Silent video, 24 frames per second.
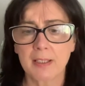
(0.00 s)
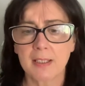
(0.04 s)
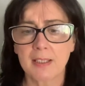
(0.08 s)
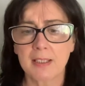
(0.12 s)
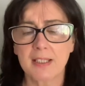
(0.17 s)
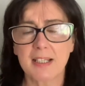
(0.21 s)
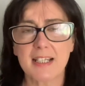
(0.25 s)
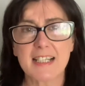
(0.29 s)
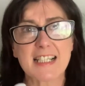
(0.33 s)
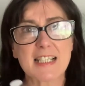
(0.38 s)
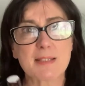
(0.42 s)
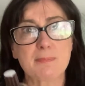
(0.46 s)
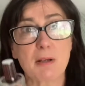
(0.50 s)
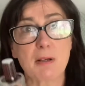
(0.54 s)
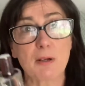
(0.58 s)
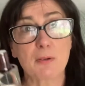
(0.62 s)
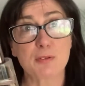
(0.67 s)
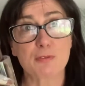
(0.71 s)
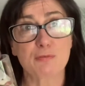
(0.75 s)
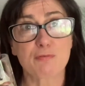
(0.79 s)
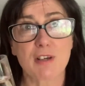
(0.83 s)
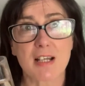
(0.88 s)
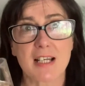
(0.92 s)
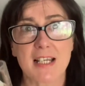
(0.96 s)
It smells
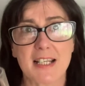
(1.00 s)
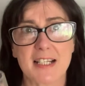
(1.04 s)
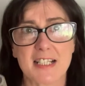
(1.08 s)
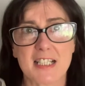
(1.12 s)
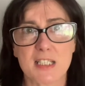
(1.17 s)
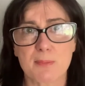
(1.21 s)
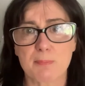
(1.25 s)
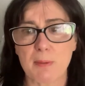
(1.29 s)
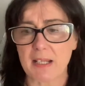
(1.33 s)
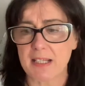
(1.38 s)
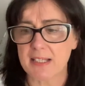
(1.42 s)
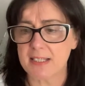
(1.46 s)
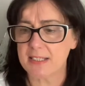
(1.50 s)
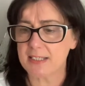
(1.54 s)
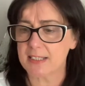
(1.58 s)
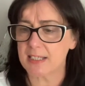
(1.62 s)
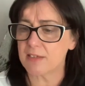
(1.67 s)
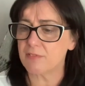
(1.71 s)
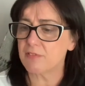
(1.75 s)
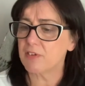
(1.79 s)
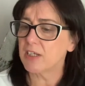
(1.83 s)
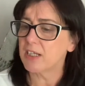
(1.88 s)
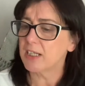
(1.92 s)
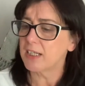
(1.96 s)
really expensive.
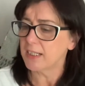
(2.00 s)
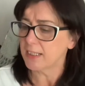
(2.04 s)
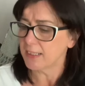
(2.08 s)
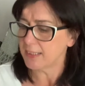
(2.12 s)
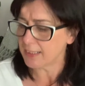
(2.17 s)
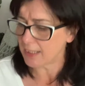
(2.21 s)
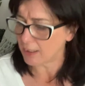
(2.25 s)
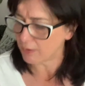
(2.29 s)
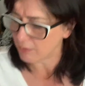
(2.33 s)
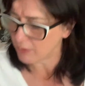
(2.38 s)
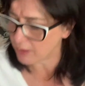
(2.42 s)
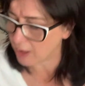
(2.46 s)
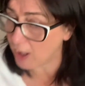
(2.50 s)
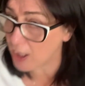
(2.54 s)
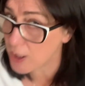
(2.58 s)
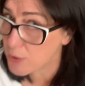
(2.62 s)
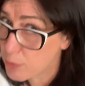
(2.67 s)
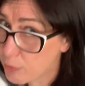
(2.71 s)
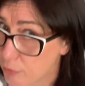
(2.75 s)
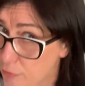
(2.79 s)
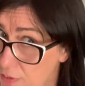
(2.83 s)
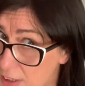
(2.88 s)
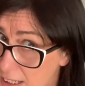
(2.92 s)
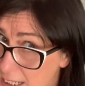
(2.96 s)
Now, I will
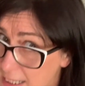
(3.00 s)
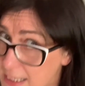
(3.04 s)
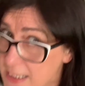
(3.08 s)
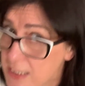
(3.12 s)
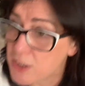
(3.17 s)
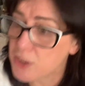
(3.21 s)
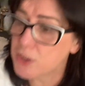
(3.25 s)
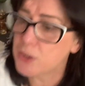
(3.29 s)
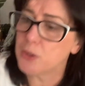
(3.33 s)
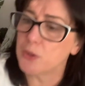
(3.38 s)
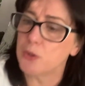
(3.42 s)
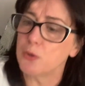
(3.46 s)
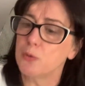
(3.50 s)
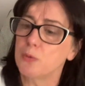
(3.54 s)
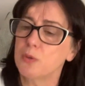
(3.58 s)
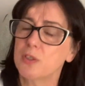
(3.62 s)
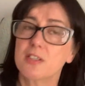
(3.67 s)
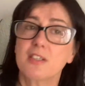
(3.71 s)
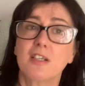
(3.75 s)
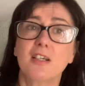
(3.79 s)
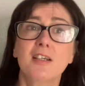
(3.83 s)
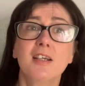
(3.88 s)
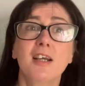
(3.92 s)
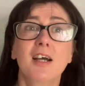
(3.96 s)
read it to you because
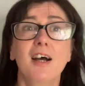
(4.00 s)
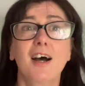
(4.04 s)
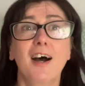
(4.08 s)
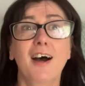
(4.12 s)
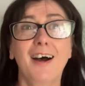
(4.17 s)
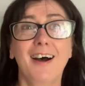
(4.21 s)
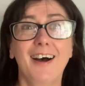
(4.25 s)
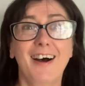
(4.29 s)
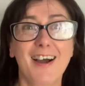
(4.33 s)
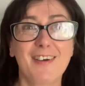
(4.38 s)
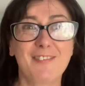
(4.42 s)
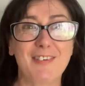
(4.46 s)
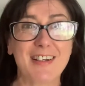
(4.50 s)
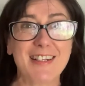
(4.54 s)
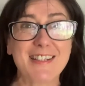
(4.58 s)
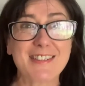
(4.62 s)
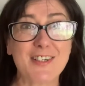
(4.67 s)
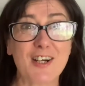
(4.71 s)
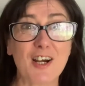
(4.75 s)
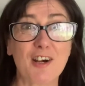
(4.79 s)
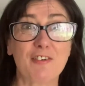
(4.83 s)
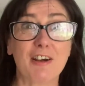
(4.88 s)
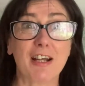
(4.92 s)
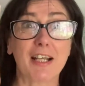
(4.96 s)
I went to
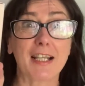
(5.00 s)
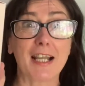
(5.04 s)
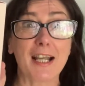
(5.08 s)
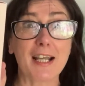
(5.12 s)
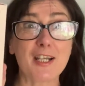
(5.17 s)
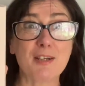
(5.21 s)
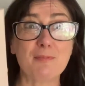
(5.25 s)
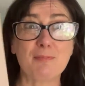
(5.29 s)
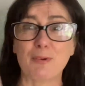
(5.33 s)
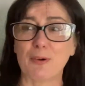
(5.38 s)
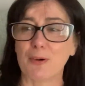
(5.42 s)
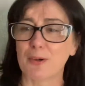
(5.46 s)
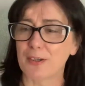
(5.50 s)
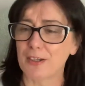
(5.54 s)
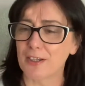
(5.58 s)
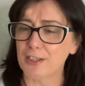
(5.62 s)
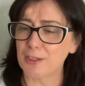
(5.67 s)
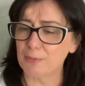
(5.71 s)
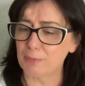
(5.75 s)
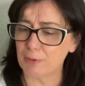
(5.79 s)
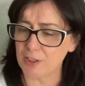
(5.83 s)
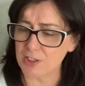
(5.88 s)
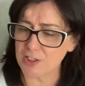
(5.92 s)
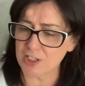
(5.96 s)
Zara again and bought another
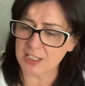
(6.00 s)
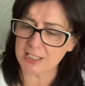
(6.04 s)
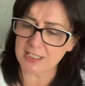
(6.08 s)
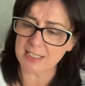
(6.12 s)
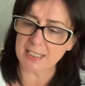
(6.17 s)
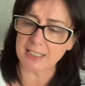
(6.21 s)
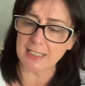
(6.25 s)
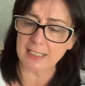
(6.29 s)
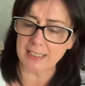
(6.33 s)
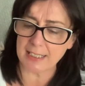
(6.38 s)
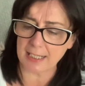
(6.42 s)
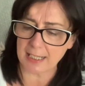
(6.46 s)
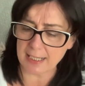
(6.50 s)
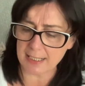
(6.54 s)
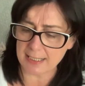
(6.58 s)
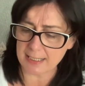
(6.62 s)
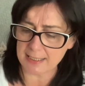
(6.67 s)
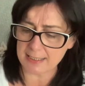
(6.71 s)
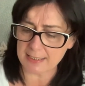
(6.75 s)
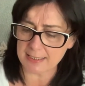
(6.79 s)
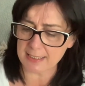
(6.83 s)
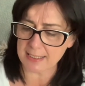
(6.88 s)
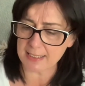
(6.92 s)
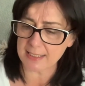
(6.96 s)
one just in
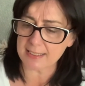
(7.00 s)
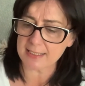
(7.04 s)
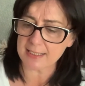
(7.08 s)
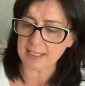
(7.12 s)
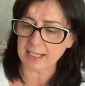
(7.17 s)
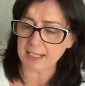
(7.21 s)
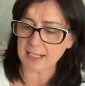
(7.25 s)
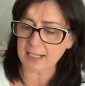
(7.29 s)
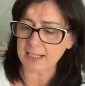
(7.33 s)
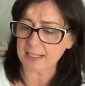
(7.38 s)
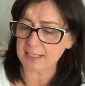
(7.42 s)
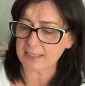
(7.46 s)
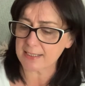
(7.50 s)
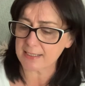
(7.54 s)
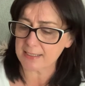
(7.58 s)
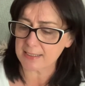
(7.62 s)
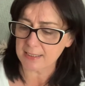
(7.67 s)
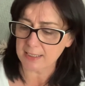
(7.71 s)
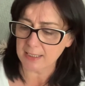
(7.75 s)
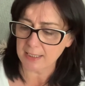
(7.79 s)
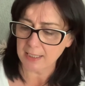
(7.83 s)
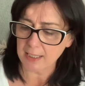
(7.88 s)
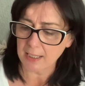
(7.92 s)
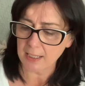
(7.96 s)
case. It has,
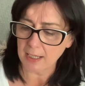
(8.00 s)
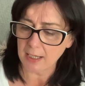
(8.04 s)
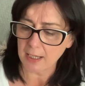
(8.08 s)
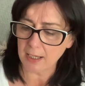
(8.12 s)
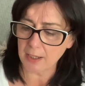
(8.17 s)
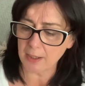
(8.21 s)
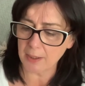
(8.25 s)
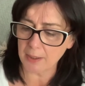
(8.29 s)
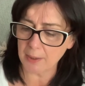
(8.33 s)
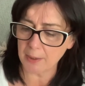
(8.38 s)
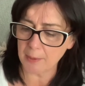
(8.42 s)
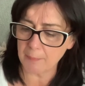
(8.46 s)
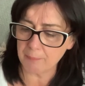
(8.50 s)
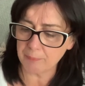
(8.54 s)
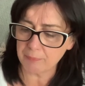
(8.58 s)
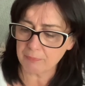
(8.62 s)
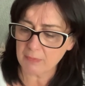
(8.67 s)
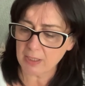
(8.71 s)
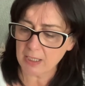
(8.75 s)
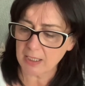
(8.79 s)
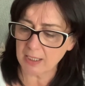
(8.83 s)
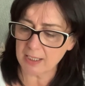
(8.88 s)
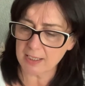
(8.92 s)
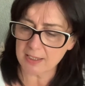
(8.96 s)
I
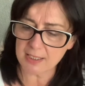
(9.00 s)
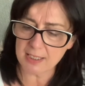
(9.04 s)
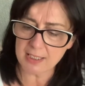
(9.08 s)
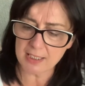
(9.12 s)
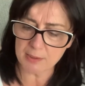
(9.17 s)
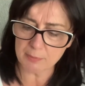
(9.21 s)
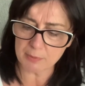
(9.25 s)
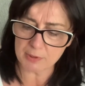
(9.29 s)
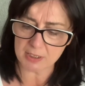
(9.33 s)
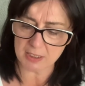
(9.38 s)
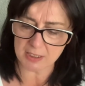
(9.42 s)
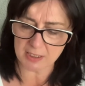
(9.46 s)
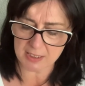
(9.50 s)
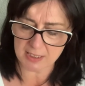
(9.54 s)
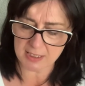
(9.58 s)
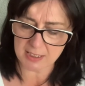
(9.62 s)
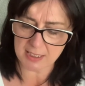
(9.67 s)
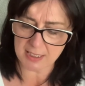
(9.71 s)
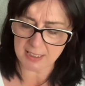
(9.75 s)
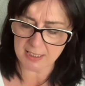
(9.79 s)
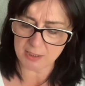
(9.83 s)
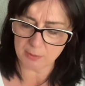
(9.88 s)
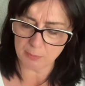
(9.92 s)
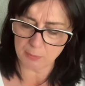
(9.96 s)
think it was like
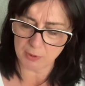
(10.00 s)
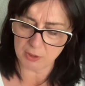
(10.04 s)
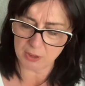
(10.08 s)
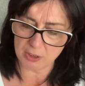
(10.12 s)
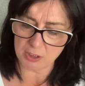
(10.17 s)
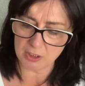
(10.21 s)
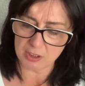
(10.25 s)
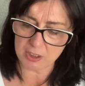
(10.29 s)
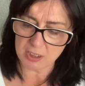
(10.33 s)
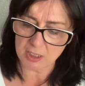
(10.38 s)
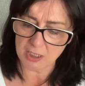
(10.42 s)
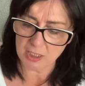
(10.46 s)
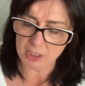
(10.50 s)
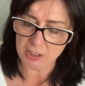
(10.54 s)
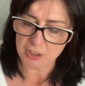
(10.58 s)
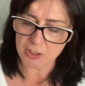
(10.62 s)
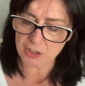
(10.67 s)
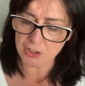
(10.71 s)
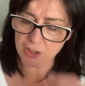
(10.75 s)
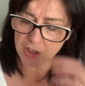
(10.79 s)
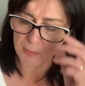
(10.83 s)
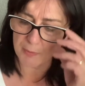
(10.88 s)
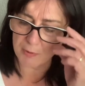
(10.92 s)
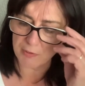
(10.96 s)
cedarwood,
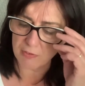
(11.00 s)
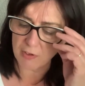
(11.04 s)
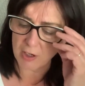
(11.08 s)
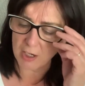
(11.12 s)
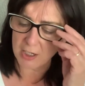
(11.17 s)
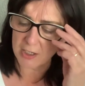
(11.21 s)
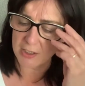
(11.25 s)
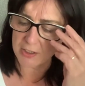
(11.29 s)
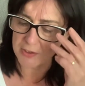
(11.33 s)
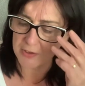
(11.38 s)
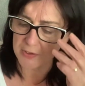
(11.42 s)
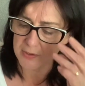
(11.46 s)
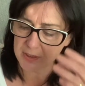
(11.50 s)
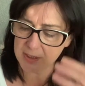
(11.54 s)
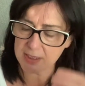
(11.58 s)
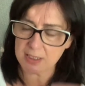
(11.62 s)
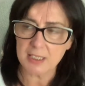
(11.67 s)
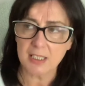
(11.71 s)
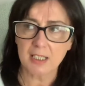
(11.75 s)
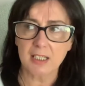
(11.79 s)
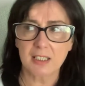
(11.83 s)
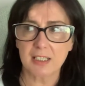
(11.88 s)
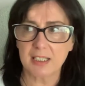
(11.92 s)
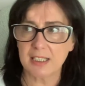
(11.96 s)
tuberose.
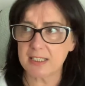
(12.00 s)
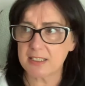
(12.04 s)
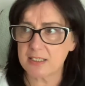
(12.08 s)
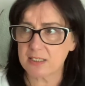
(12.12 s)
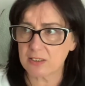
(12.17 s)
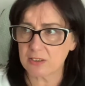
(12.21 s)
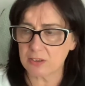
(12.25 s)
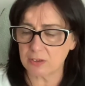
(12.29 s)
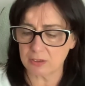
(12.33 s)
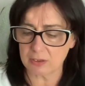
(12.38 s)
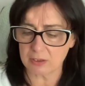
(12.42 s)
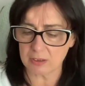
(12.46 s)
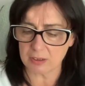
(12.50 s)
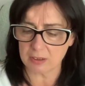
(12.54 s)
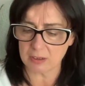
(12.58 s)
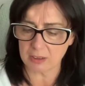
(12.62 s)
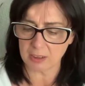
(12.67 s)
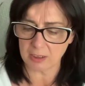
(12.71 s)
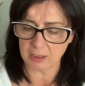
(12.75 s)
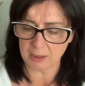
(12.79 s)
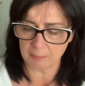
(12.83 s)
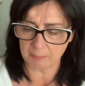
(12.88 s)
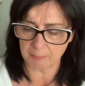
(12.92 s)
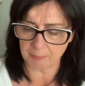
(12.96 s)
It's got,
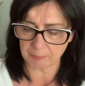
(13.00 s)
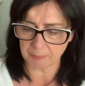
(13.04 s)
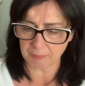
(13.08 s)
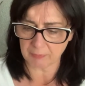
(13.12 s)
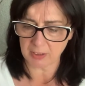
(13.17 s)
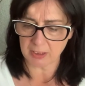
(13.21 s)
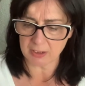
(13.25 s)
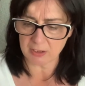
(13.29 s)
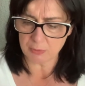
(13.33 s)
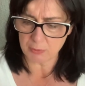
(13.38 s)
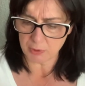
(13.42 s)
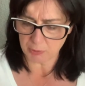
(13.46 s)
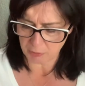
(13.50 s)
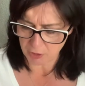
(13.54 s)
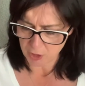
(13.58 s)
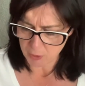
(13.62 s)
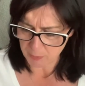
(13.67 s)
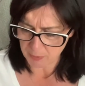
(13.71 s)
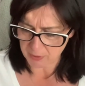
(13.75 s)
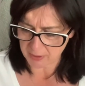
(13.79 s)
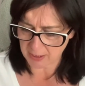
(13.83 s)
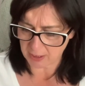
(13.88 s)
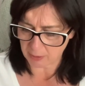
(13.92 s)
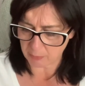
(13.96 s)
I don't want to
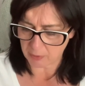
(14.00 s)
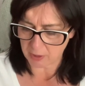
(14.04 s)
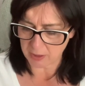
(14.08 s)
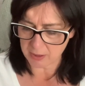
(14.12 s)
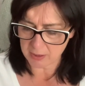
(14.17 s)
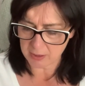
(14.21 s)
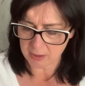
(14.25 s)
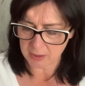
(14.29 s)
open that one.